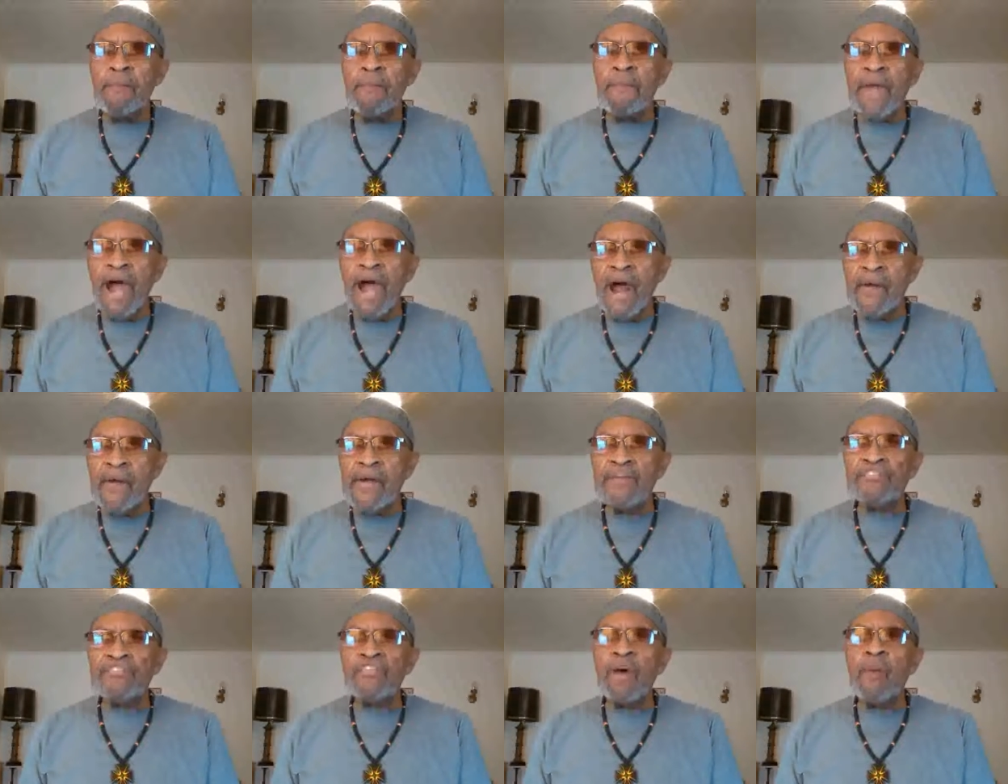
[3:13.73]

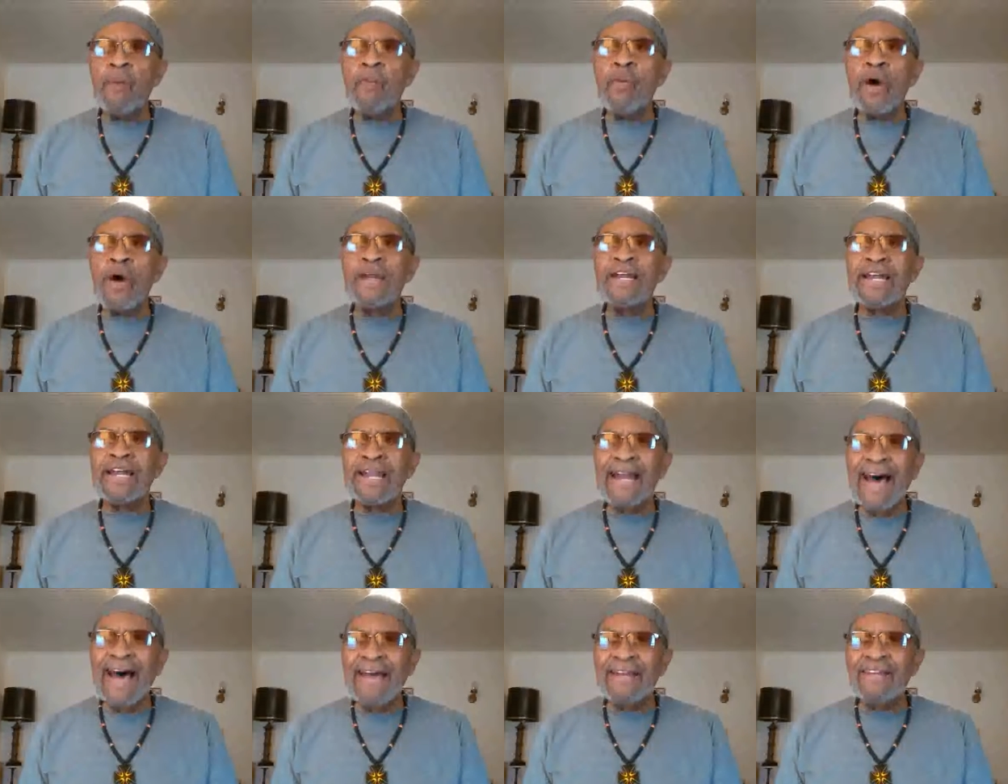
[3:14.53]
Marry someone
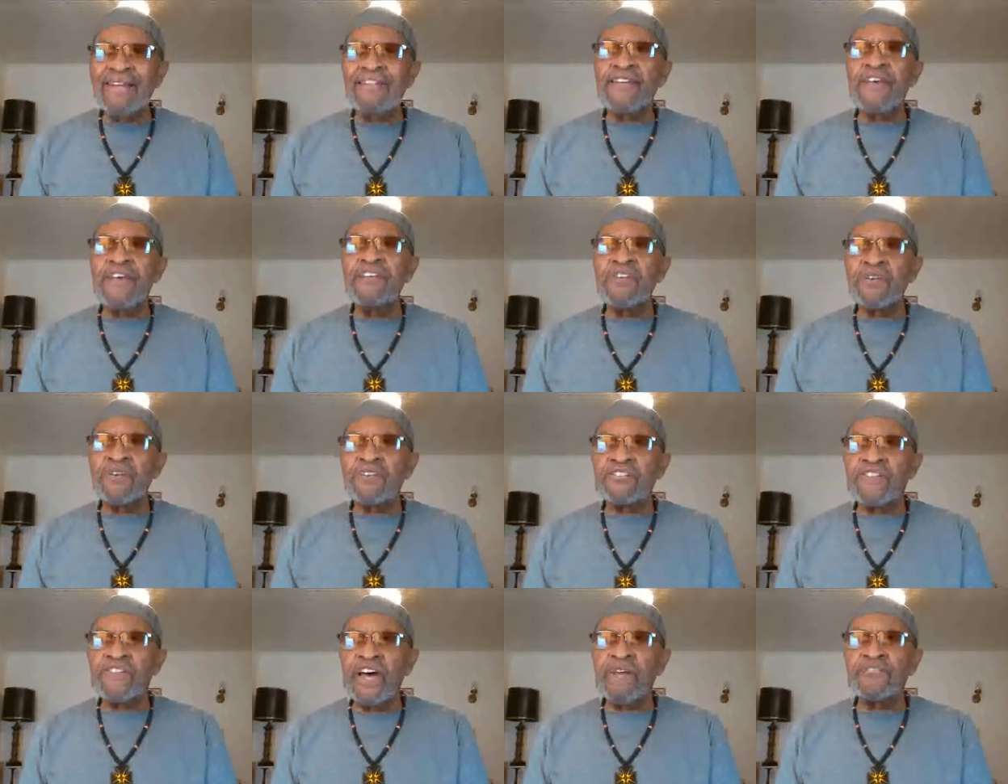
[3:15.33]
lighter than
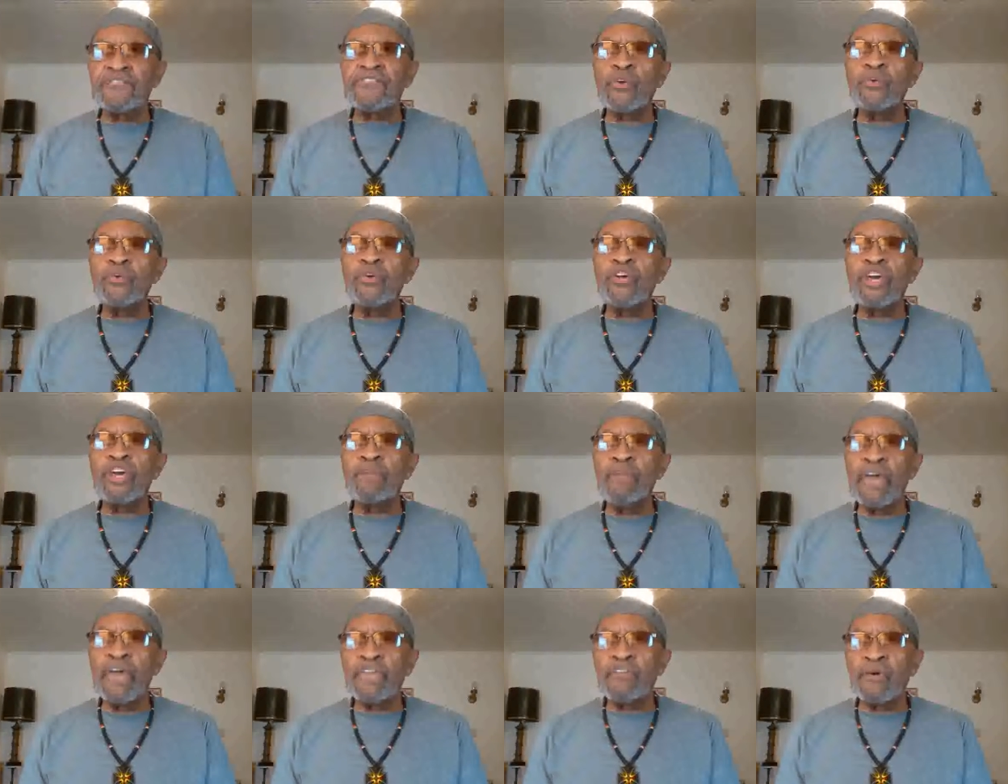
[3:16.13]
yourself so you
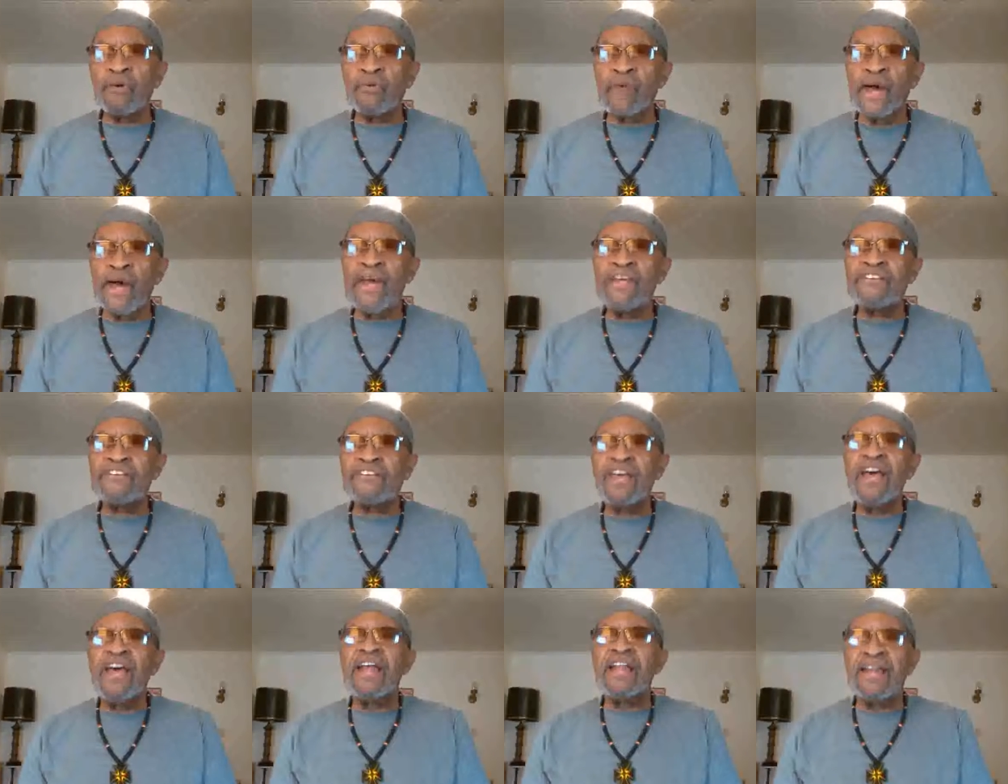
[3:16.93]
can make the
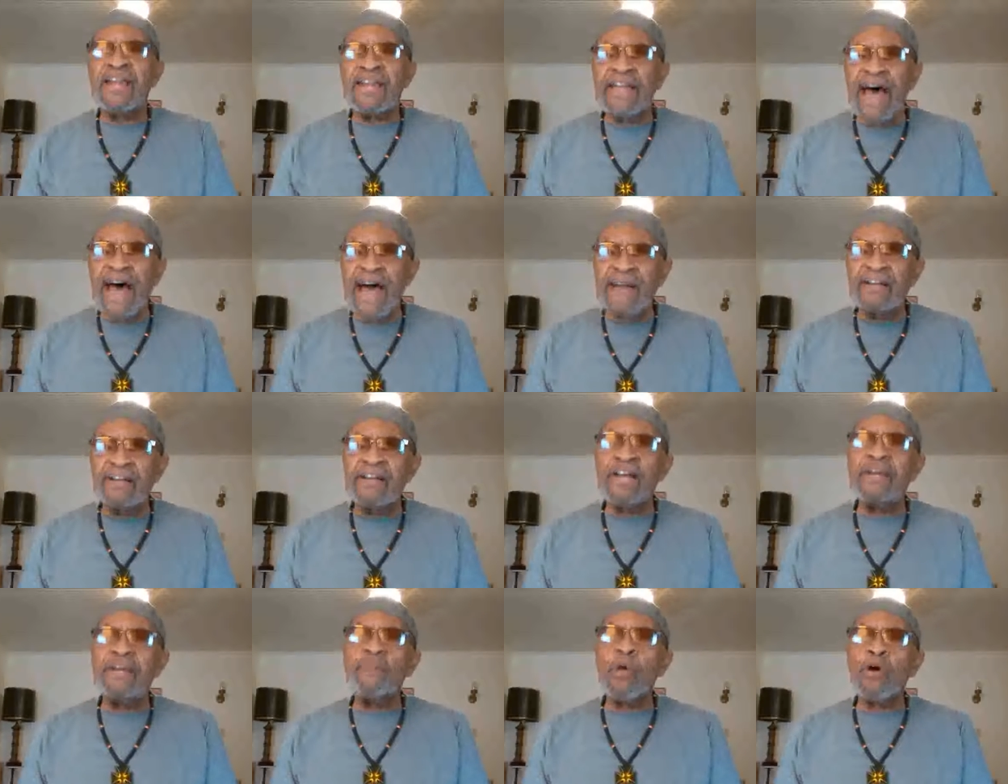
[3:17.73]
race lighter
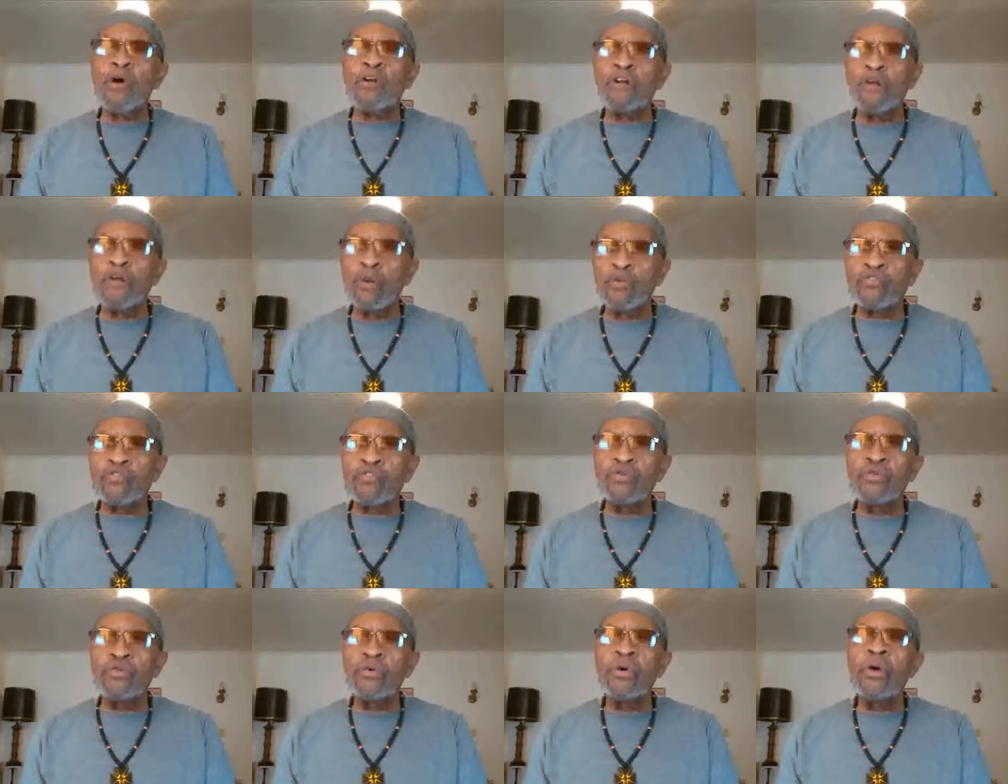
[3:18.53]
and more close
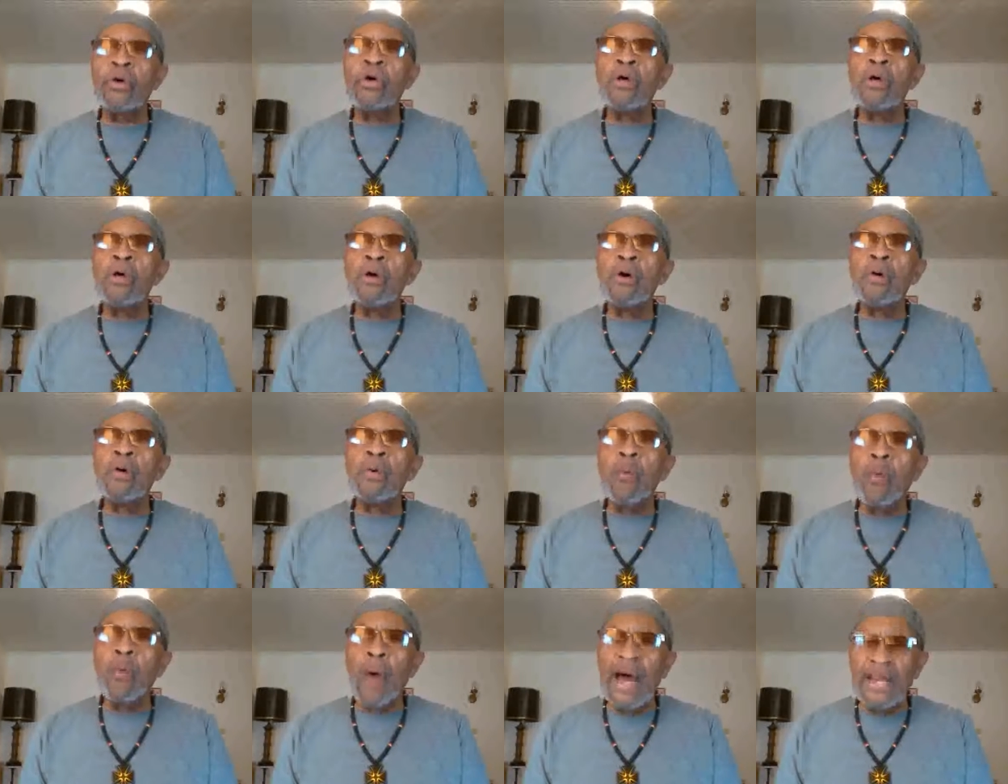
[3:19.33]
to
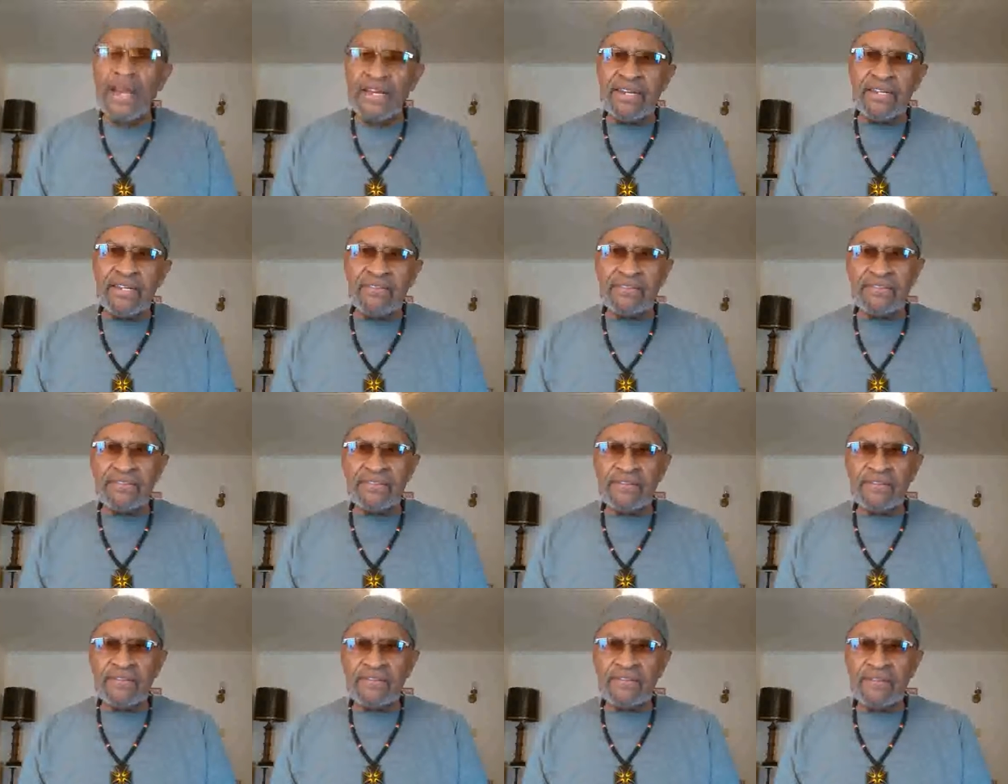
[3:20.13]

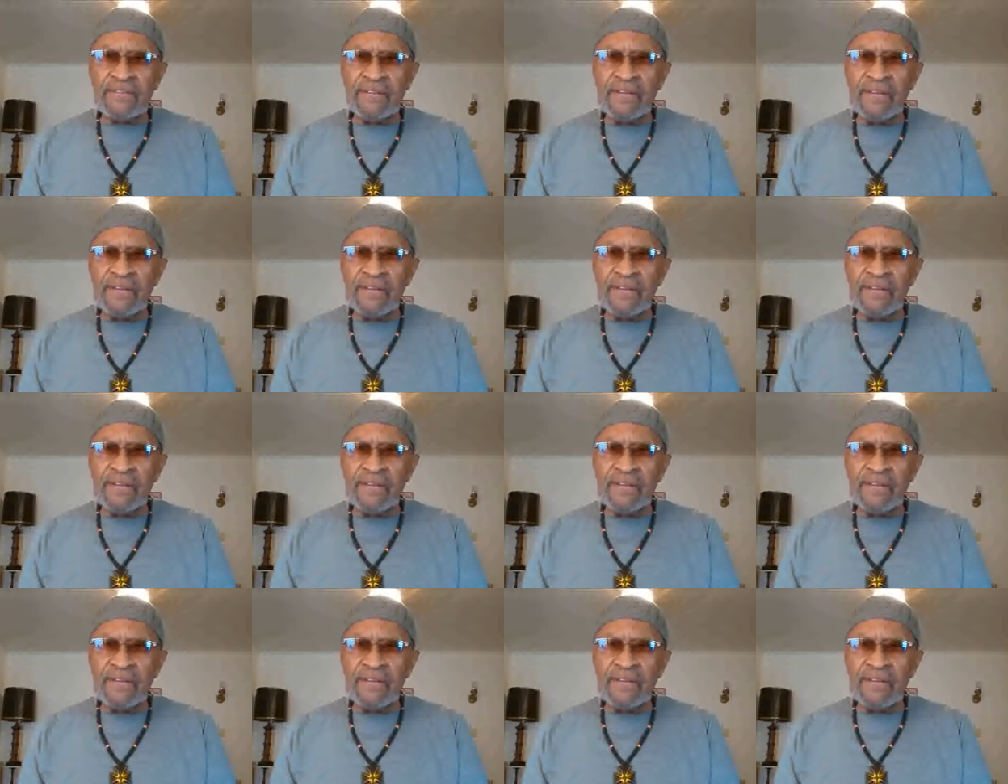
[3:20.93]
whiteness.